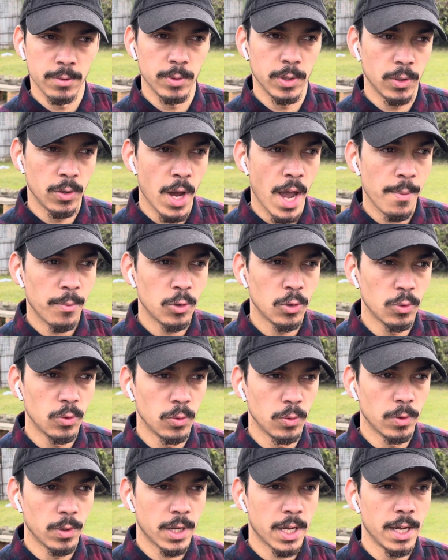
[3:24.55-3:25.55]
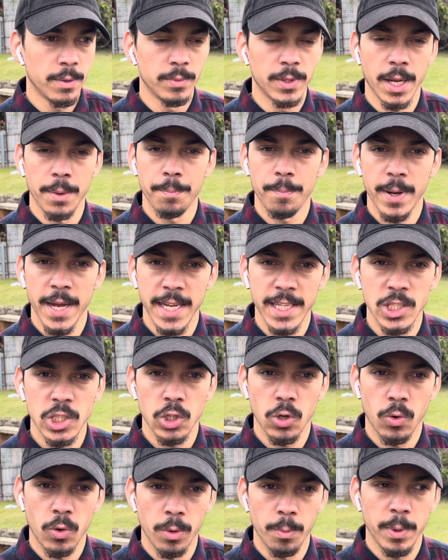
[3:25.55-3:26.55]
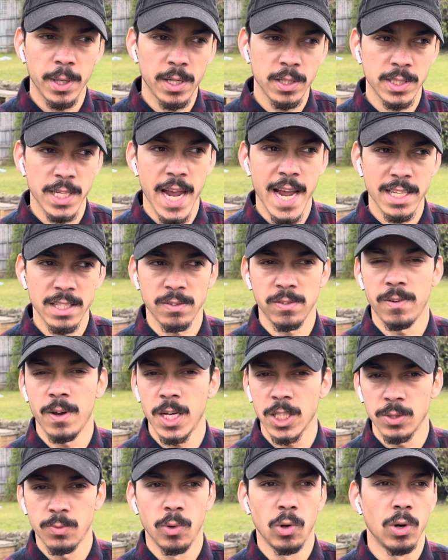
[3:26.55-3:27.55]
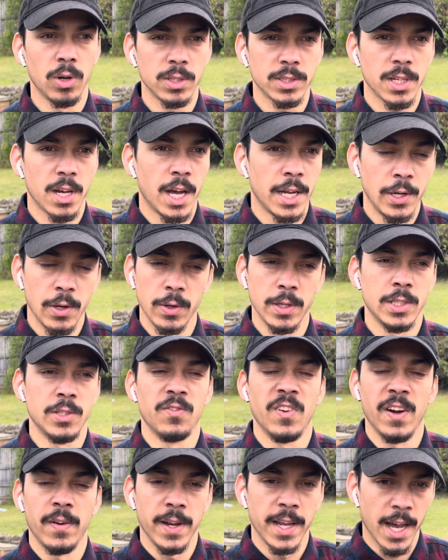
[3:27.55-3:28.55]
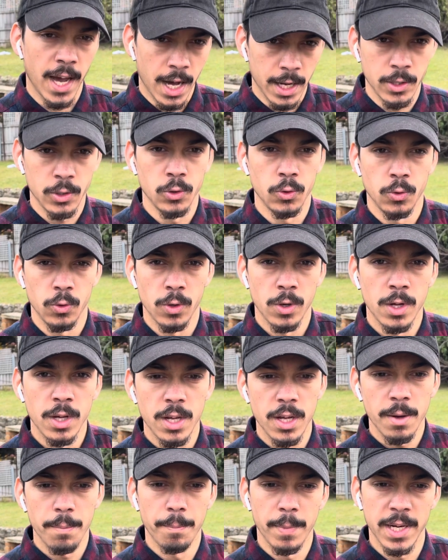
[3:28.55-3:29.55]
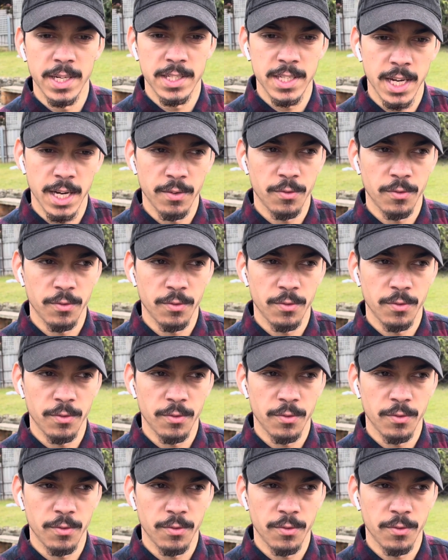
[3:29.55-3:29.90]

You have to keep that pace on, because as a fast bowlers, I know it's very hard to maintain.